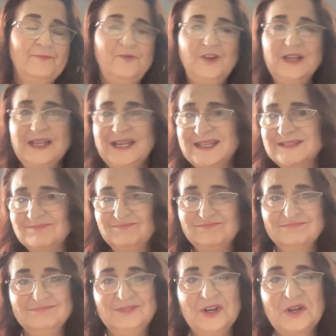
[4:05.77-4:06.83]
feeling
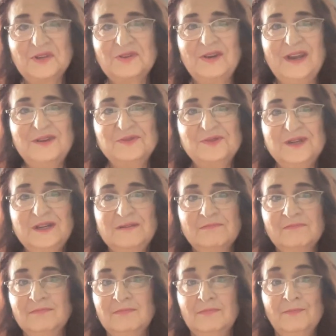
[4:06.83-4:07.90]
not good energy,
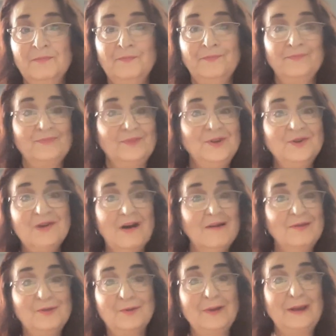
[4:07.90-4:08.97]
you're not
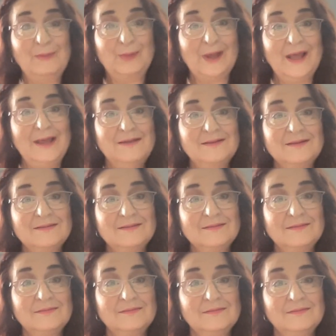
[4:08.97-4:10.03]
in the right place.
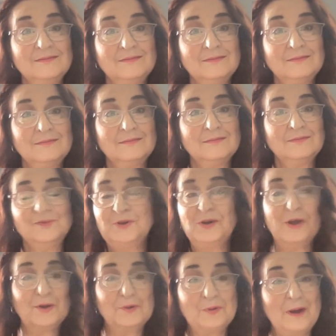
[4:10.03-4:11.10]
You're
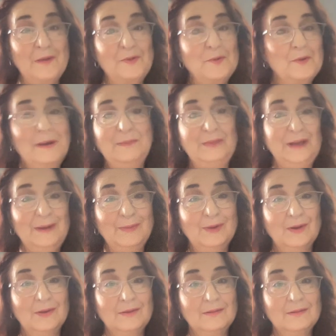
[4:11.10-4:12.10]
not around the right people.